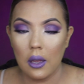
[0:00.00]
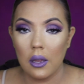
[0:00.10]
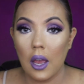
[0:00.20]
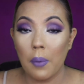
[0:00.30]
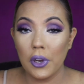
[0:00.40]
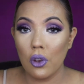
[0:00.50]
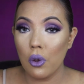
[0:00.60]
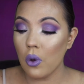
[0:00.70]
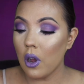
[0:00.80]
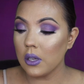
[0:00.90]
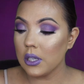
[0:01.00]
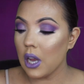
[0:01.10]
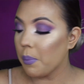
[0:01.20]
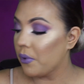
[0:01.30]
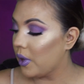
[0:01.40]
And I'm gonna go on
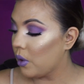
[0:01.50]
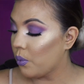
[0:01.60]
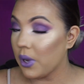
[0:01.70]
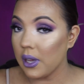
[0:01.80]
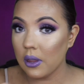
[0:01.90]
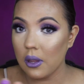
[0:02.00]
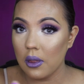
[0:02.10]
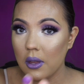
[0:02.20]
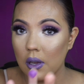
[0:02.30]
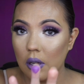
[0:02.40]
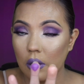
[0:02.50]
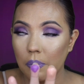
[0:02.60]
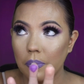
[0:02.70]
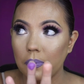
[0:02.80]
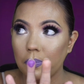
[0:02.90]
top of it with the
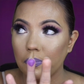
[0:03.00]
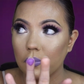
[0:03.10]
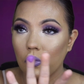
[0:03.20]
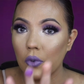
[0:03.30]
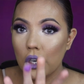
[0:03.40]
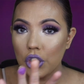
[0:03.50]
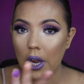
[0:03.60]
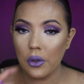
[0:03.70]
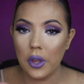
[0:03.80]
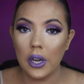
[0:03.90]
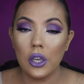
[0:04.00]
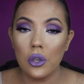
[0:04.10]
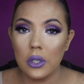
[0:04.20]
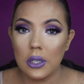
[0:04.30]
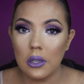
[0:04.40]
first shadow that I
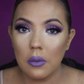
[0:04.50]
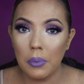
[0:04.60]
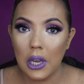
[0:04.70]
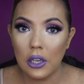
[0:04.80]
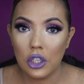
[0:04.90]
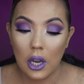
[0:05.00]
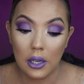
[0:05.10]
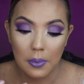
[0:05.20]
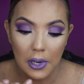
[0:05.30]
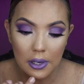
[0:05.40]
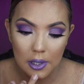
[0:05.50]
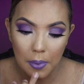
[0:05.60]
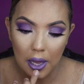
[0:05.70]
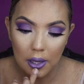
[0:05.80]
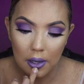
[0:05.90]
used in the VH Cosmetics
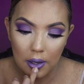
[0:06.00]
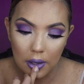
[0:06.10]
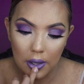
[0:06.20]
palette.